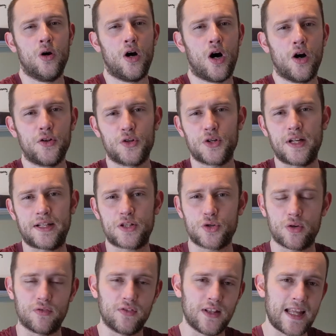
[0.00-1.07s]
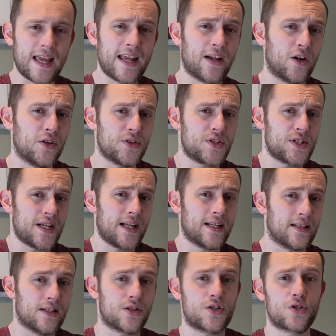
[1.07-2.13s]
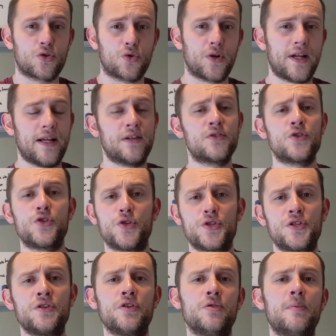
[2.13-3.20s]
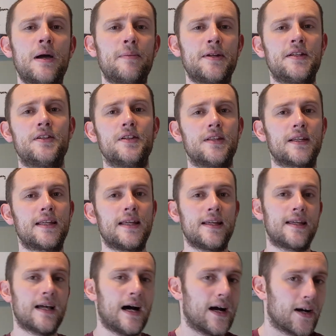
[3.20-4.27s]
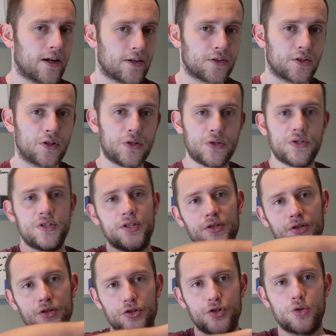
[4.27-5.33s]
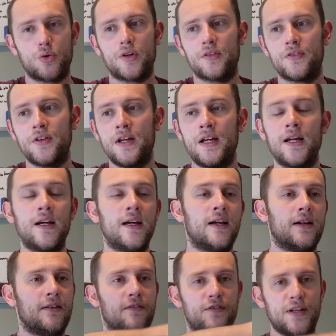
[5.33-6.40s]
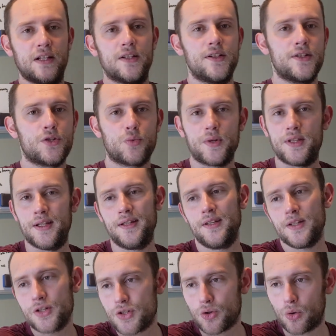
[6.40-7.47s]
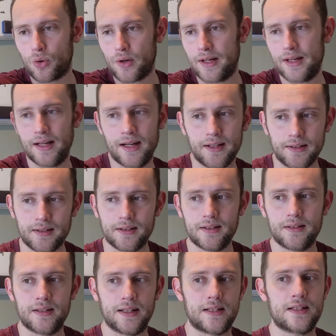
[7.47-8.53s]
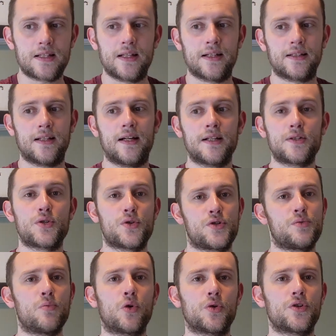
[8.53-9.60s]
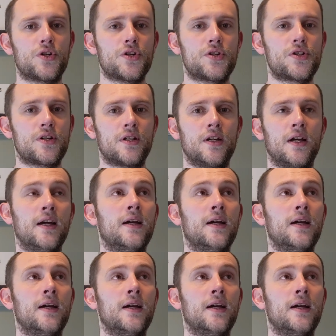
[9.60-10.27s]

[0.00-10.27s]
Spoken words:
how they're like sort of laying out, setting the story, introducing you maybe to the key characters, your sort of villains within the story and things like that. So it's more just